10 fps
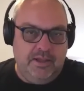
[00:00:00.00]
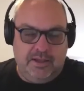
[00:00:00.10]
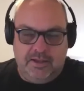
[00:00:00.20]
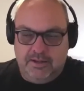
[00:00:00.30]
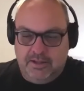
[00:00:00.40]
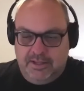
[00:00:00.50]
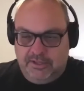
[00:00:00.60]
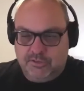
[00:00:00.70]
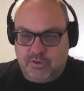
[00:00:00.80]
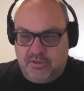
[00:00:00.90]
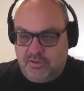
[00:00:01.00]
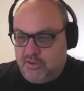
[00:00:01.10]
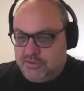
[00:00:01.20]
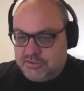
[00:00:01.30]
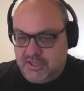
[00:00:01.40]
And each one of
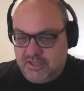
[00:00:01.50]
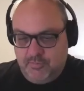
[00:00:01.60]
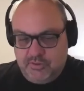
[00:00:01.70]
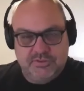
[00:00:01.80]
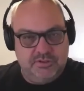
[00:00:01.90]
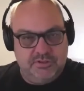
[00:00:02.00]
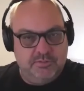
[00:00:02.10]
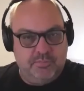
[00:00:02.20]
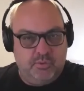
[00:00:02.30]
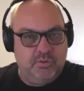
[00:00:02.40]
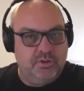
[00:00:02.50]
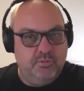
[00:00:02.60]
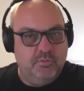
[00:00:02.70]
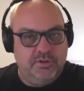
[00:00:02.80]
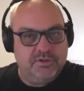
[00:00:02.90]
those elements is a book that
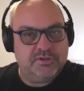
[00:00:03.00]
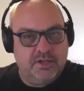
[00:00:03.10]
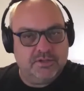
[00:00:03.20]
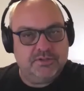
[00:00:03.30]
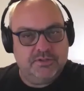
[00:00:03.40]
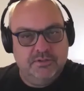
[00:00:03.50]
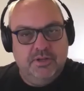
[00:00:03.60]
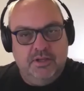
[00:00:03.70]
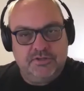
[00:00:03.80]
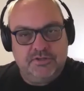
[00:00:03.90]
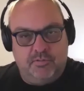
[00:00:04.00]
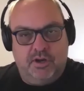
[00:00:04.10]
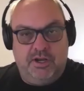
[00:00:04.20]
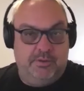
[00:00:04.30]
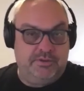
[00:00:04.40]
will be discussed. So
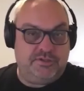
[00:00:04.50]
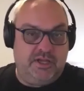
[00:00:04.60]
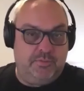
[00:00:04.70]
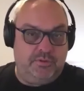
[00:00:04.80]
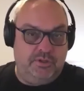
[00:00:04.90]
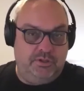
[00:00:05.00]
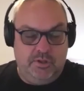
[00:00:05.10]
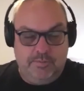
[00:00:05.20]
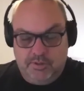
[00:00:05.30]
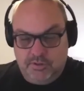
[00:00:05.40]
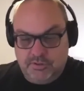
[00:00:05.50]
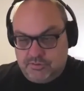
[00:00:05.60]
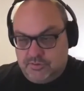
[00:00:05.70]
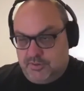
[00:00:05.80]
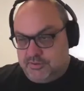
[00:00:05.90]
right now we start with the you because it
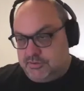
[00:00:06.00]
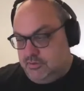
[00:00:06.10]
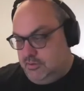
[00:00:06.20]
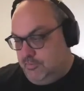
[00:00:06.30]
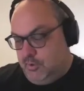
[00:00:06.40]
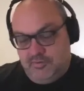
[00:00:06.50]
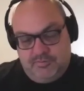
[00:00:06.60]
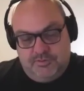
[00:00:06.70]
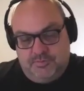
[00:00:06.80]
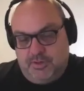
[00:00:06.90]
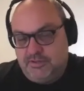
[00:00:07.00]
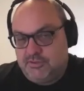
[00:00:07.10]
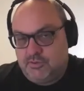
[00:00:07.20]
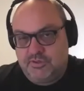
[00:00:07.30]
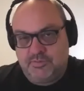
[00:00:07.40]
was the most, in my space,
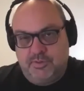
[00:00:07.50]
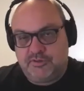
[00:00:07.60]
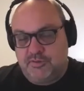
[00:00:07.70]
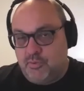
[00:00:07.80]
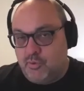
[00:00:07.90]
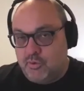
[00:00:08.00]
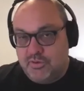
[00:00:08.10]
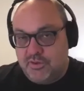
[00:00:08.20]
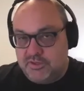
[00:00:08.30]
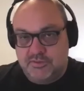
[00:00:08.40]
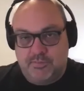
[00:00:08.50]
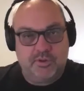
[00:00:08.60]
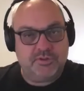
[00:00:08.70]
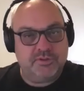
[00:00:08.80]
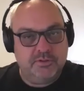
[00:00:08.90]
is always the most important thing is the
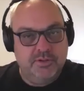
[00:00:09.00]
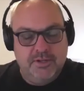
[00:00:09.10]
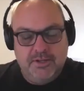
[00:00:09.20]
person.